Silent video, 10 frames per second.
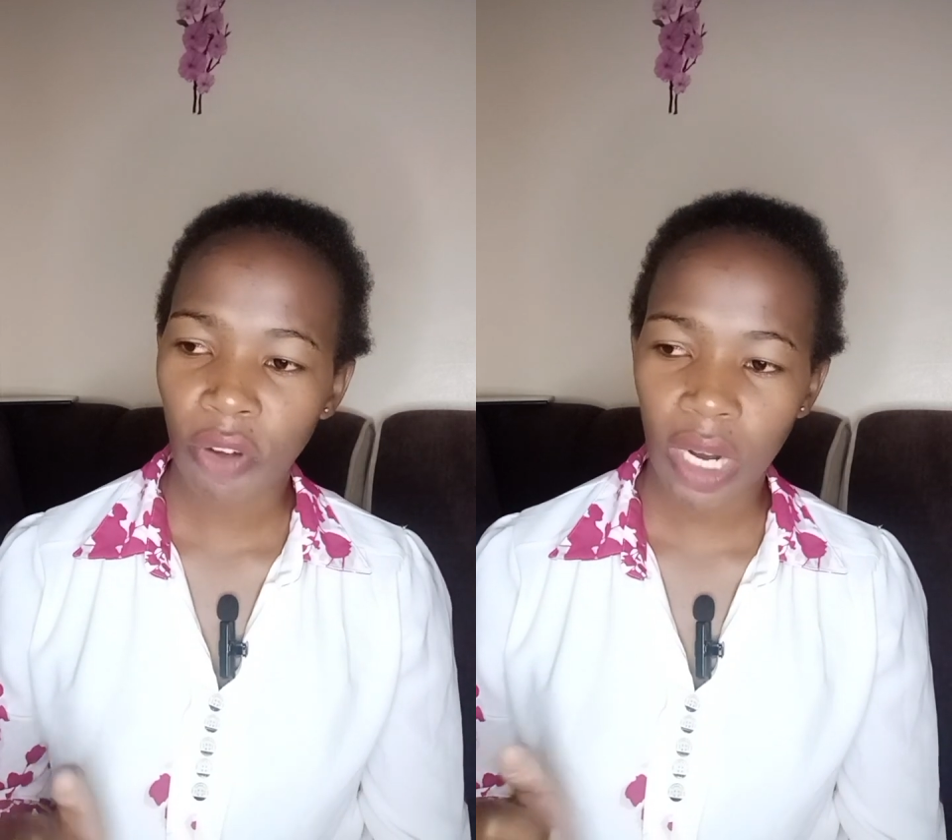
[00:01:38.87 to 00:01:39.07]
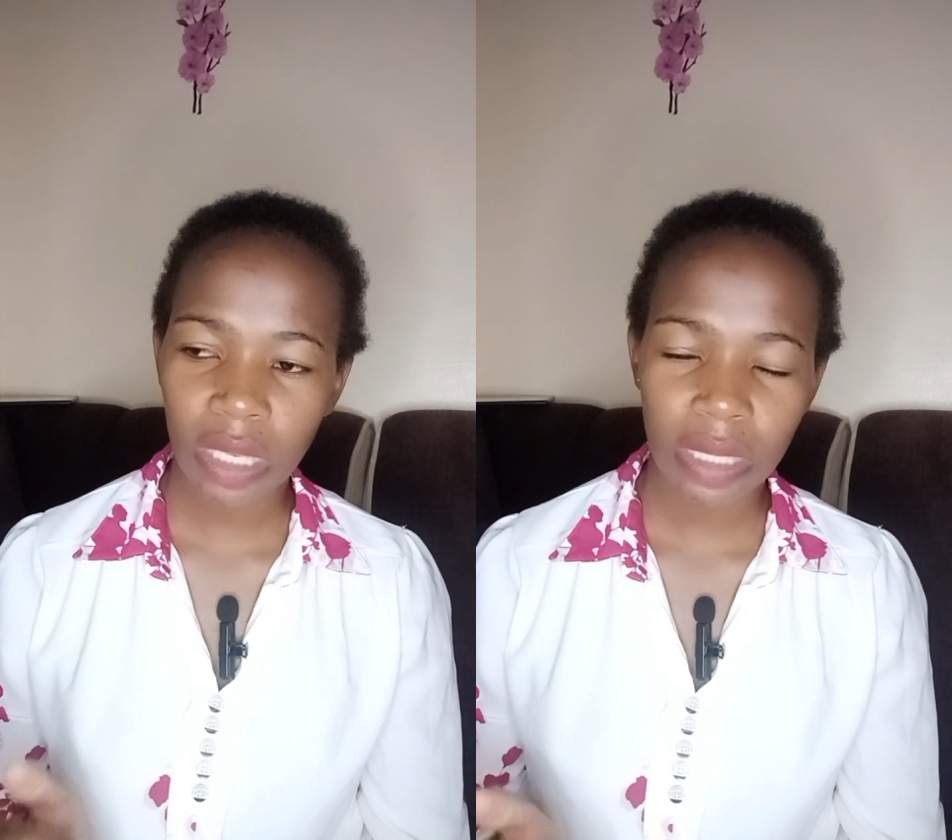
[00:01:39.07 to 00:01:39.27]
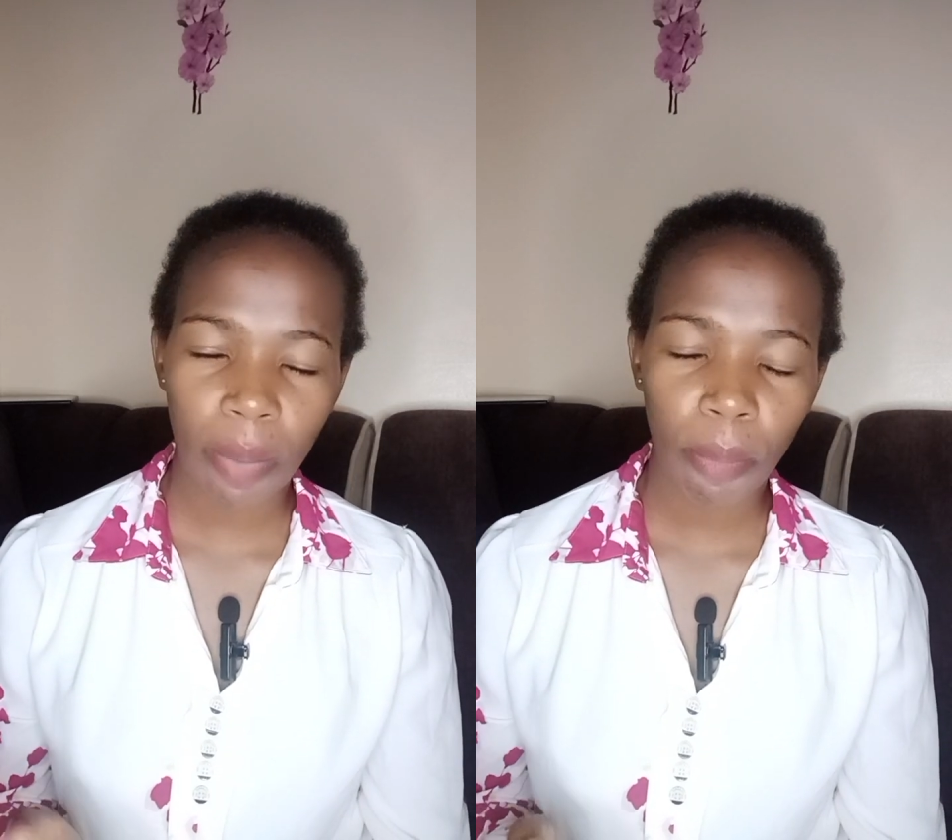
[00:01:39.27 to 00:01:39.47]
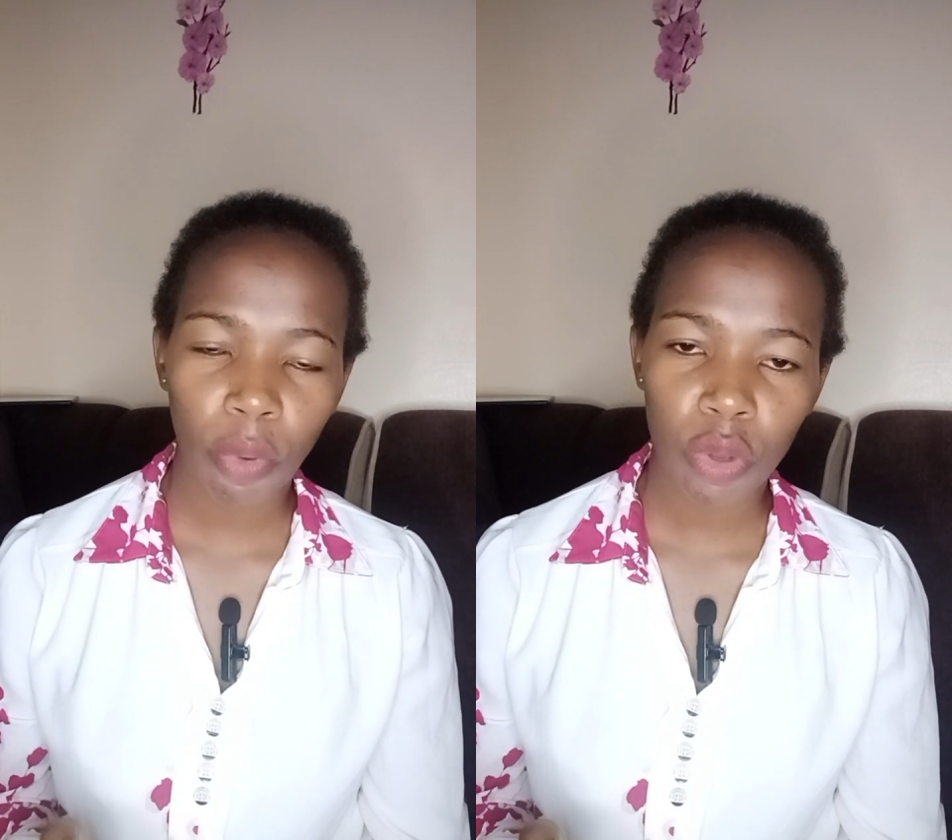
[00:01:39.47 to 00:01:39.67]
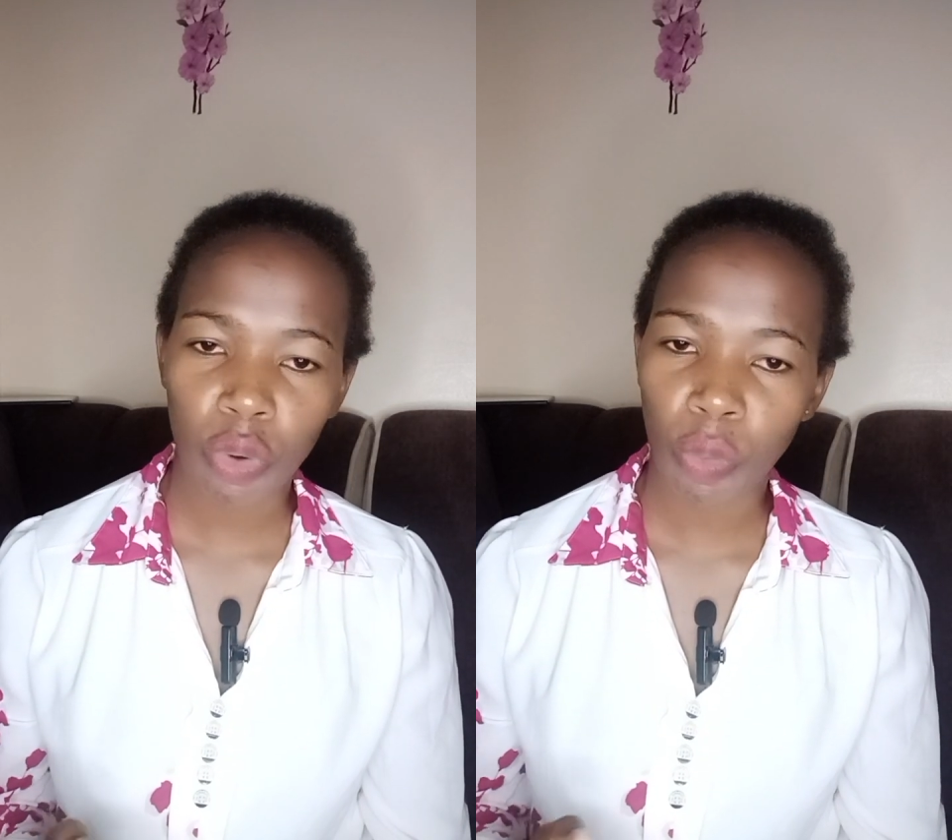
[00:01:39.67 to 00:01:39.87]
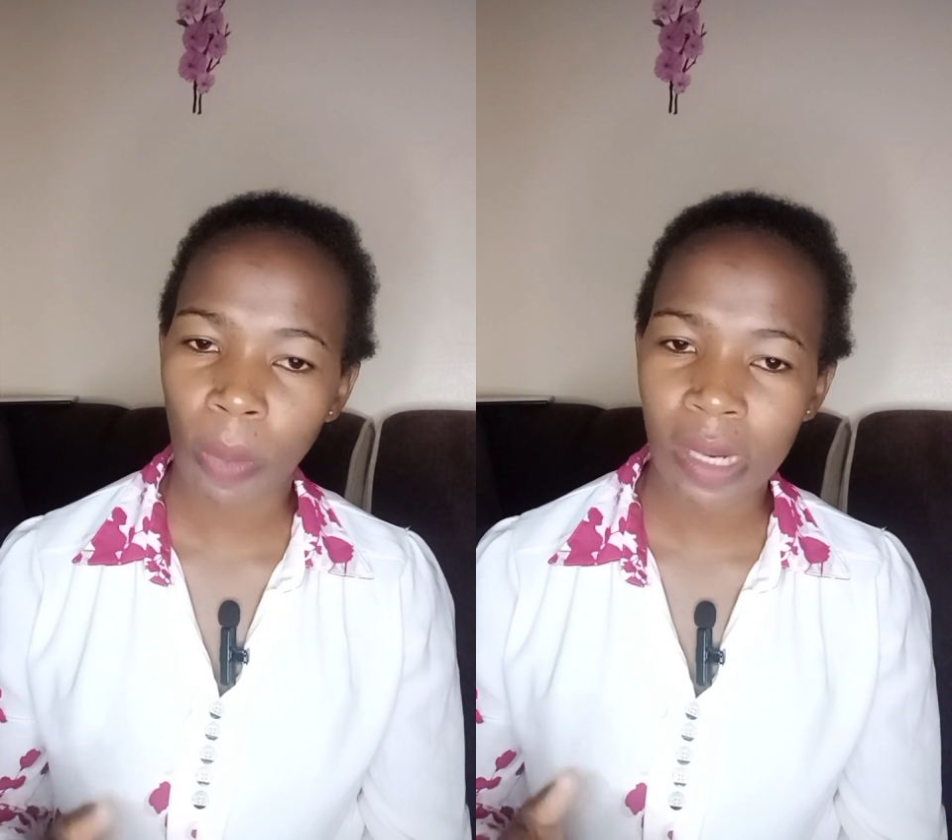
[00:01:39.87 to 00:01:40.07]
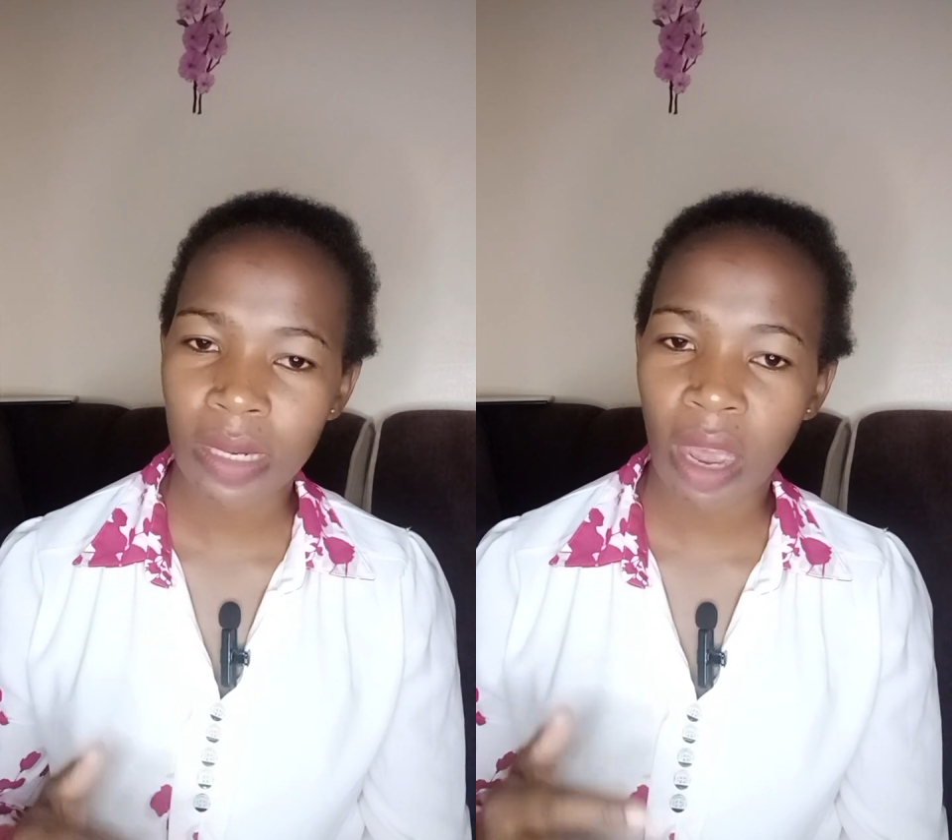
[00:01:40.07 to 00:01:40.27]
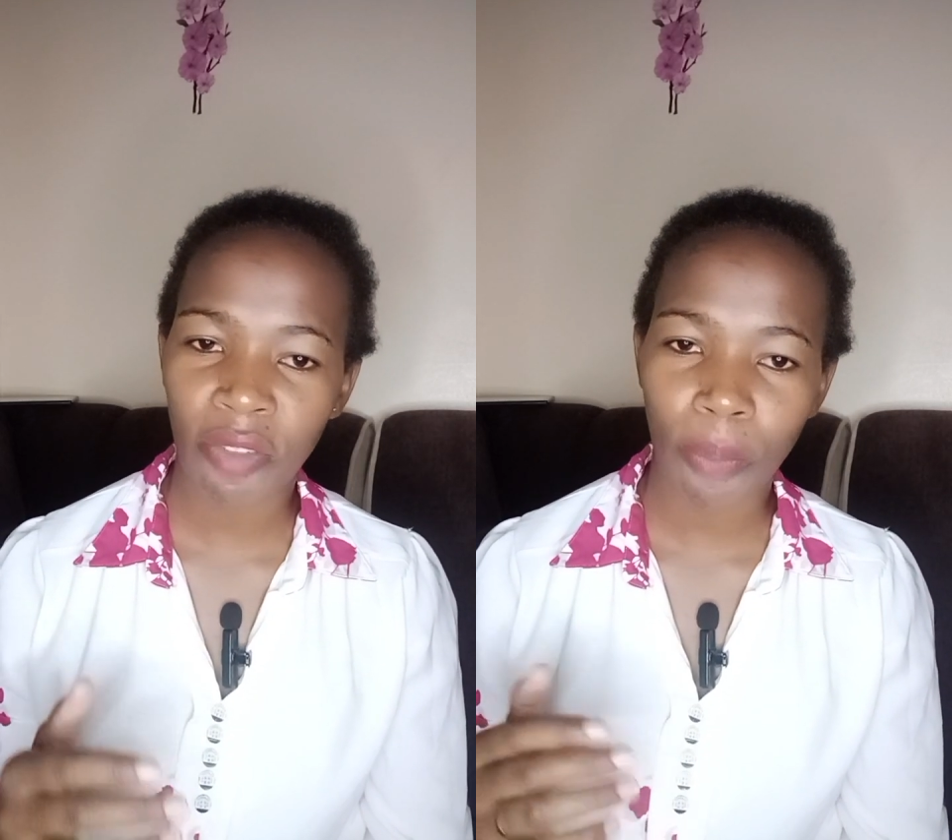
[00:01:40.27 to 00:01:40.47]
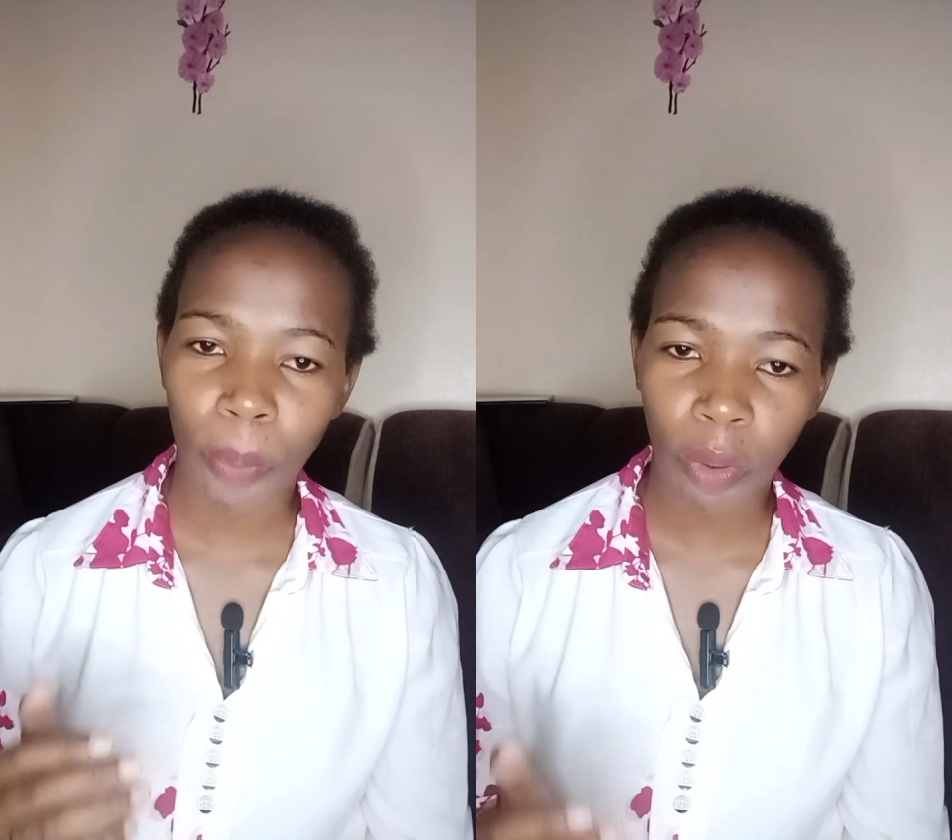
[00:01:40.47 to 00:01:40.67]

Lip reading: For example, you might have